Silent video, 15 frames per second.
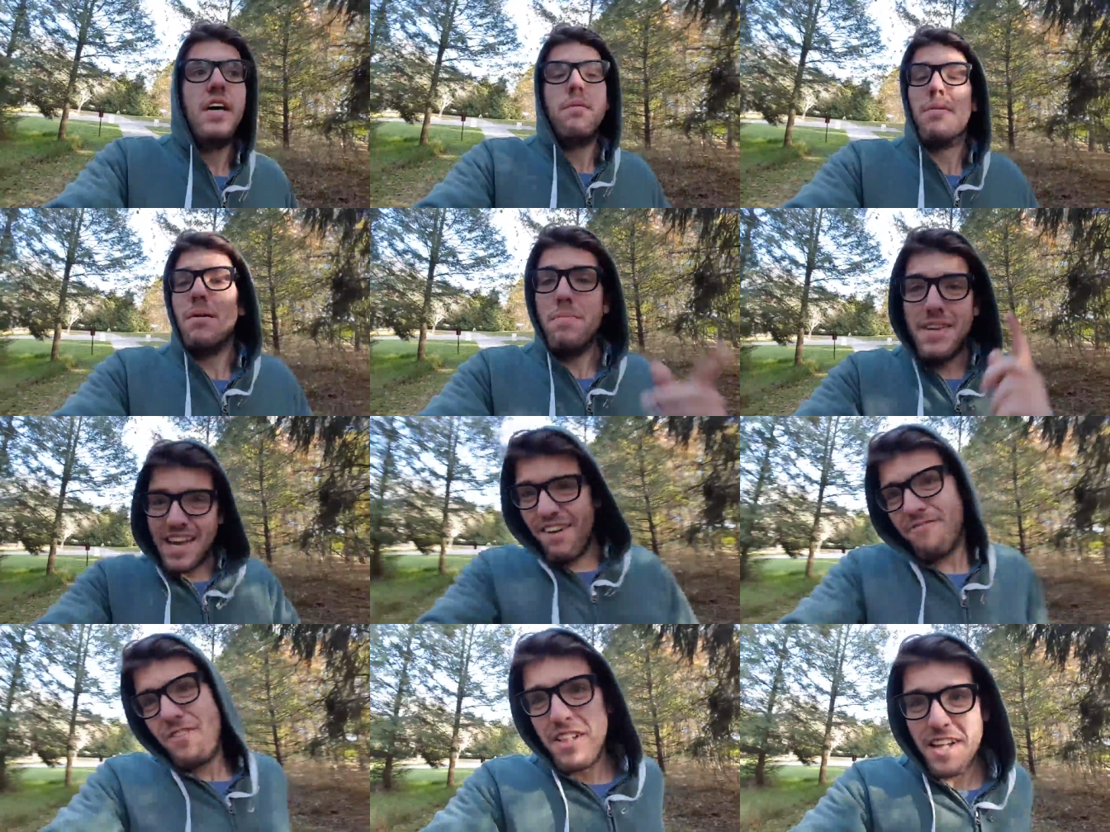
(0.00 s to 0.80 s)
But I'm
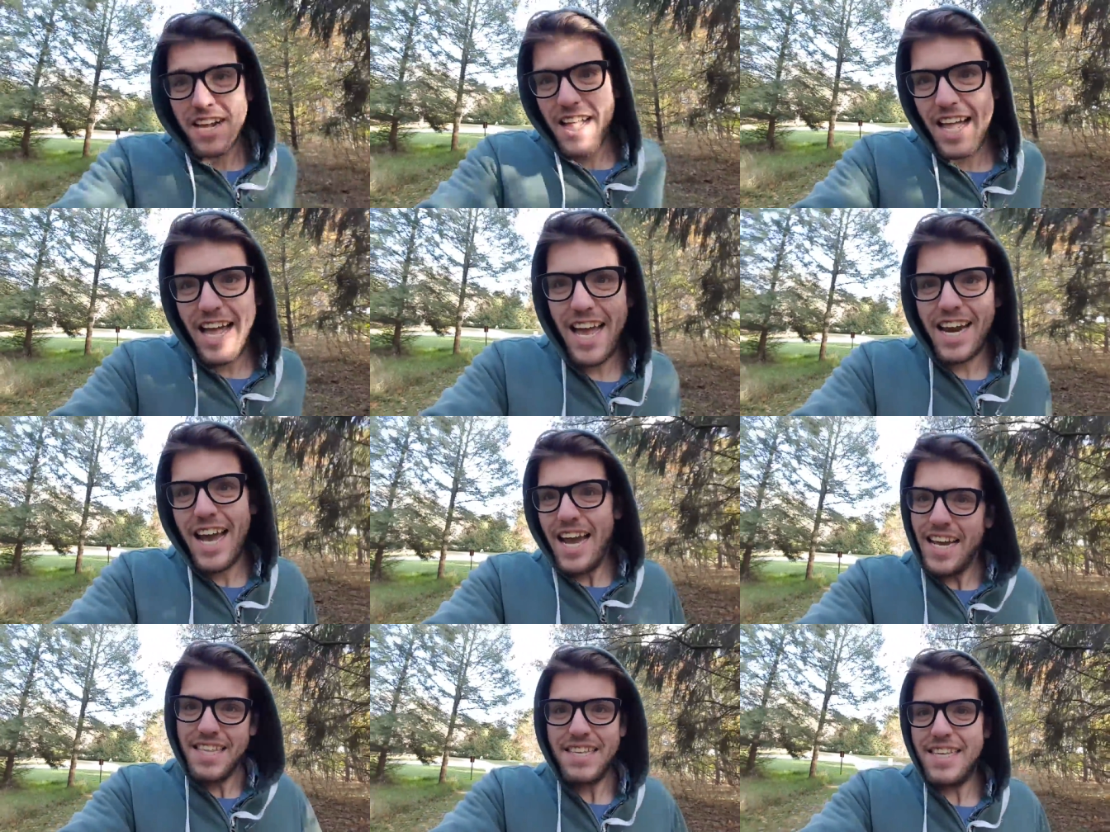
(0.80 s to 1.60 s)
definitely glad
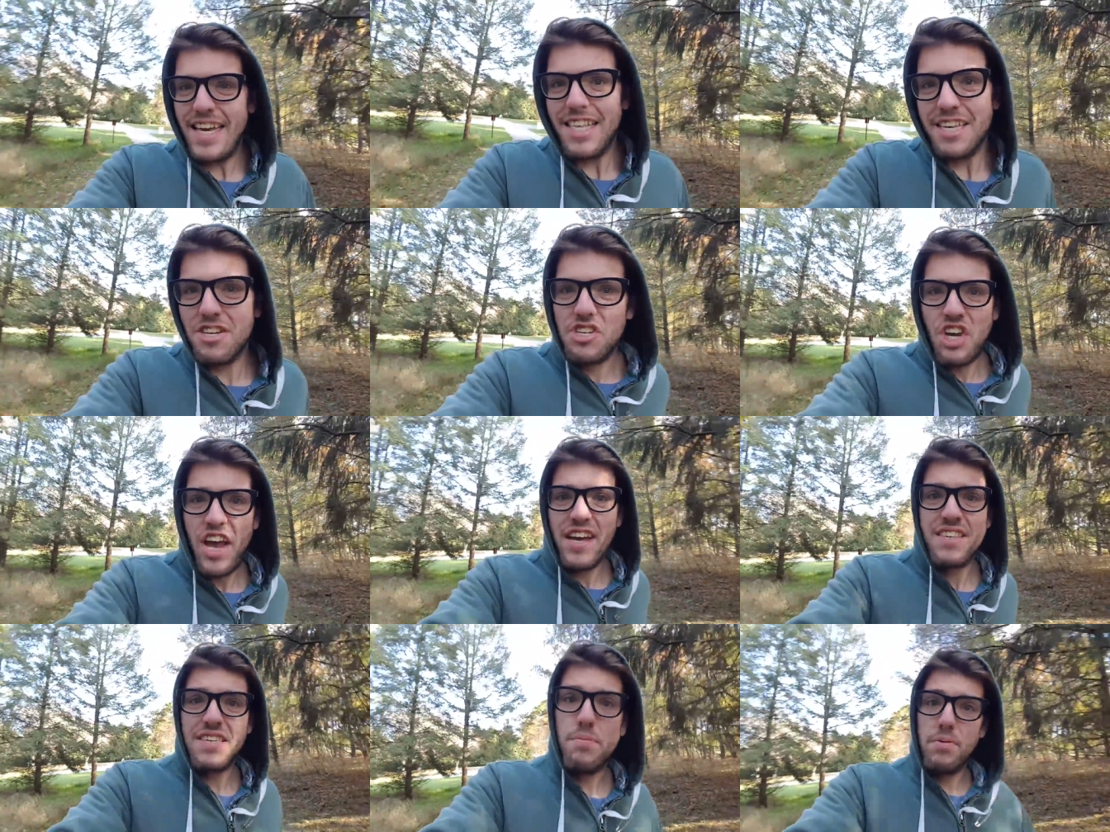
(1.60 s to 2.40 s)
I get to take this
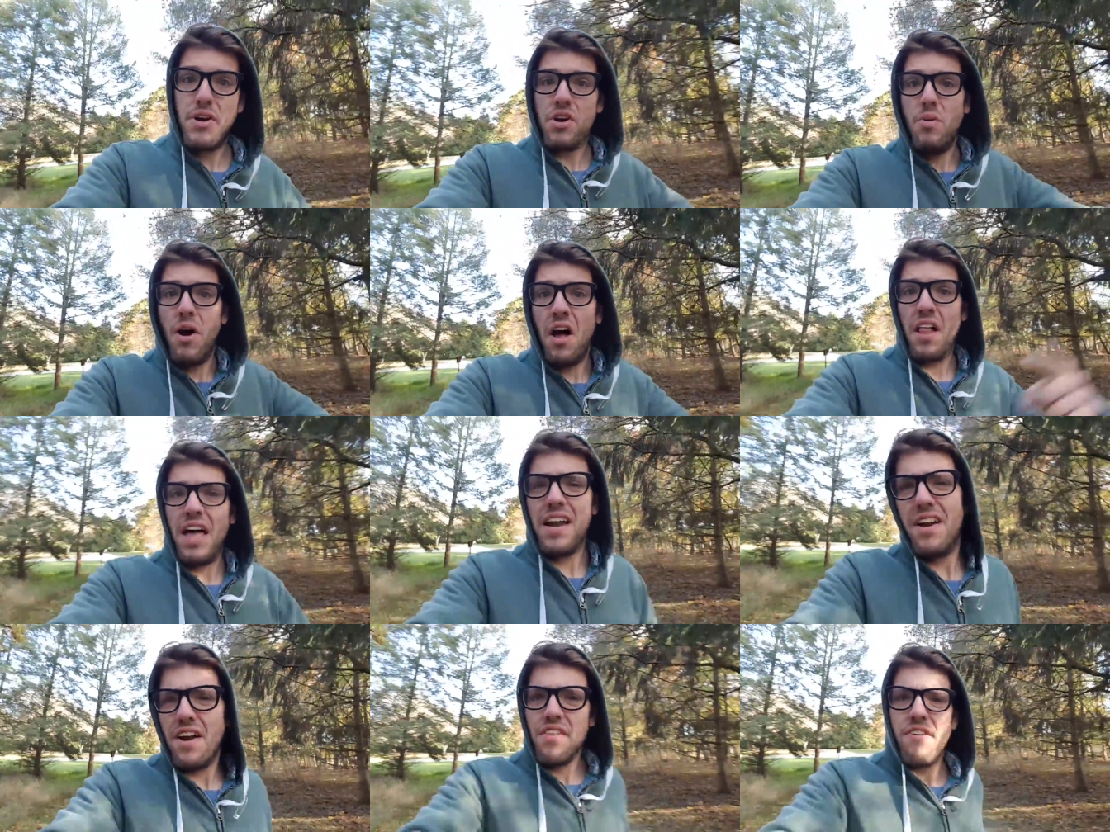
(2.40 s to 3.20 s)
chance to bring you all
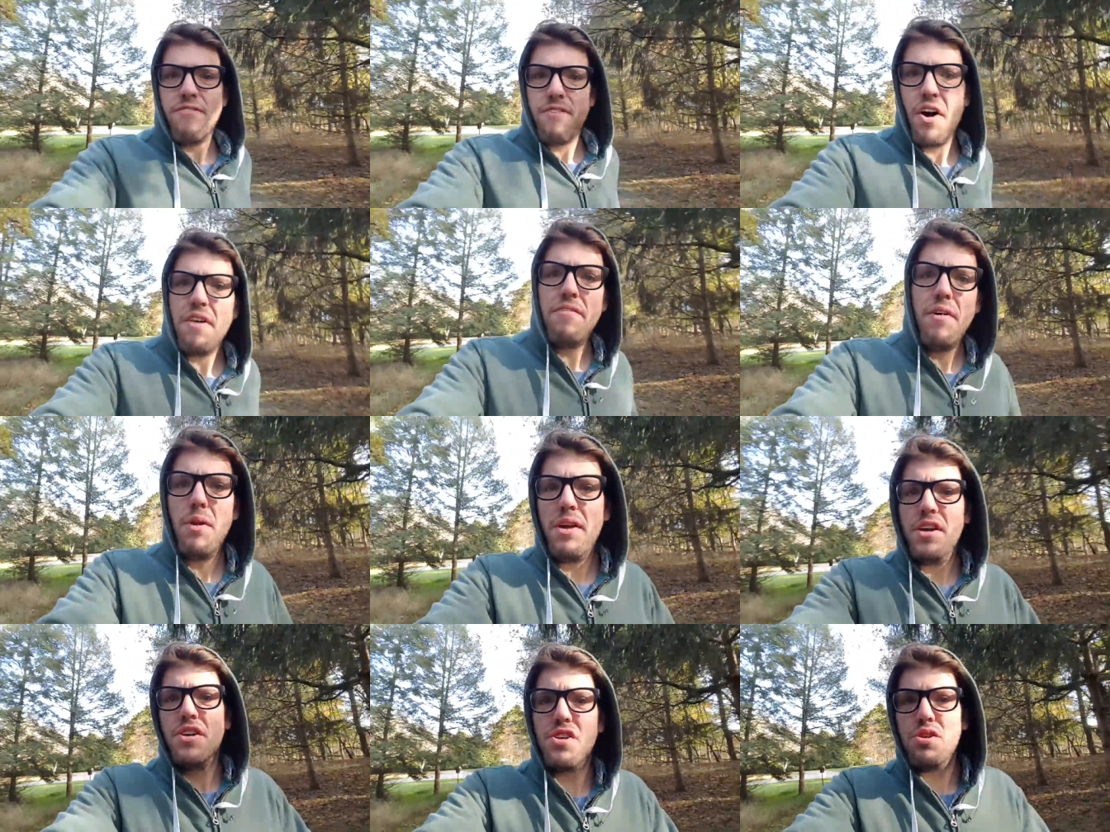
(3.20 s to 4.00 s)
on another fall
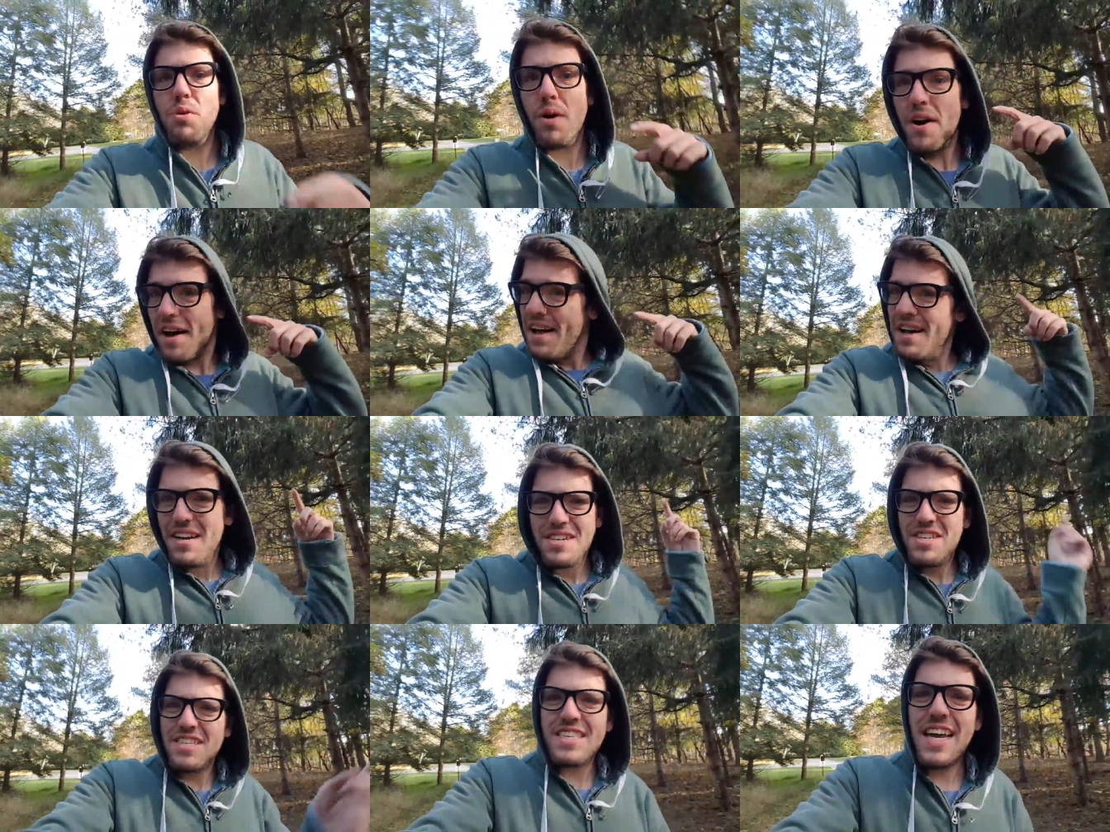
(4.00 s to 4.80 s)
foliage tour,
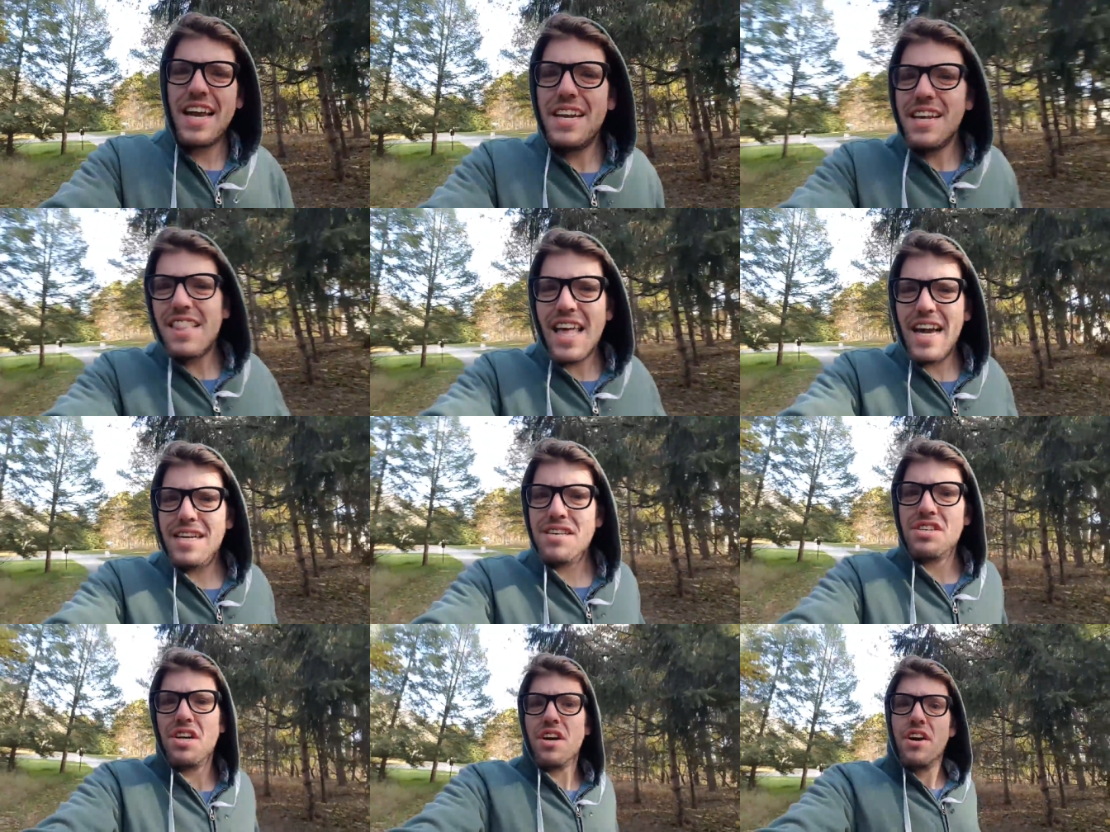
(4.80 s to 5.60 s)
just like I did
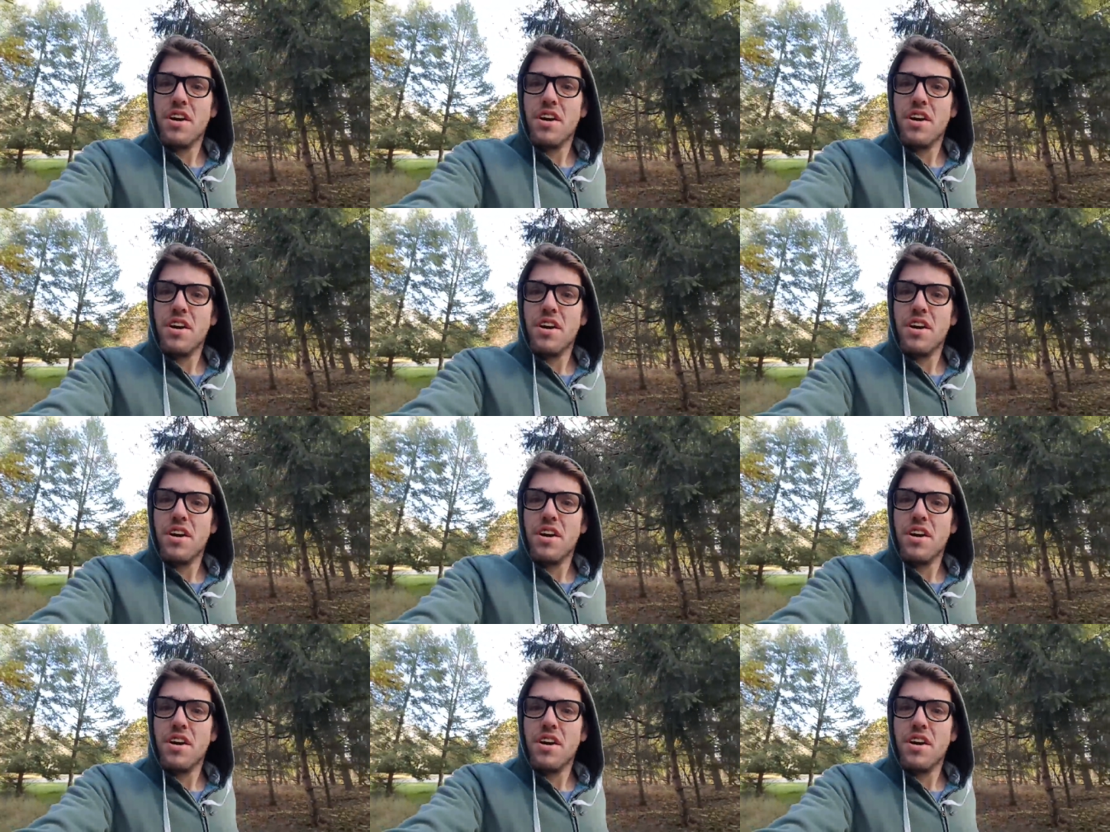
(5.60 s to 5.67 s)
last year.